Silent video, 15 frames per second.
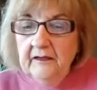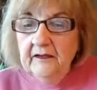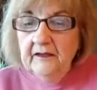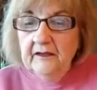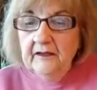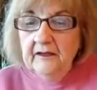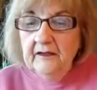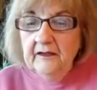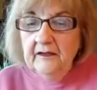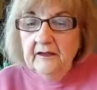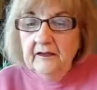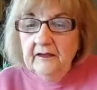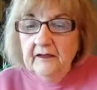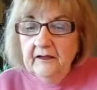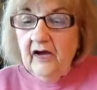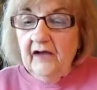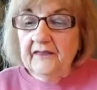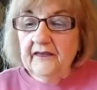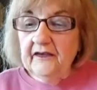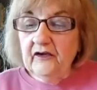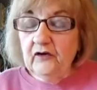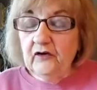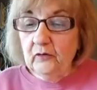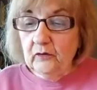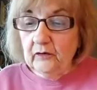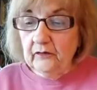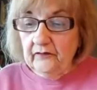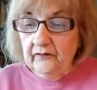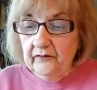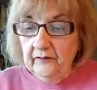This is the thought that
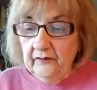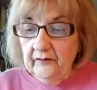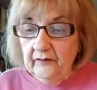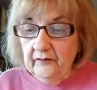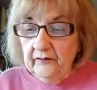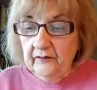cures.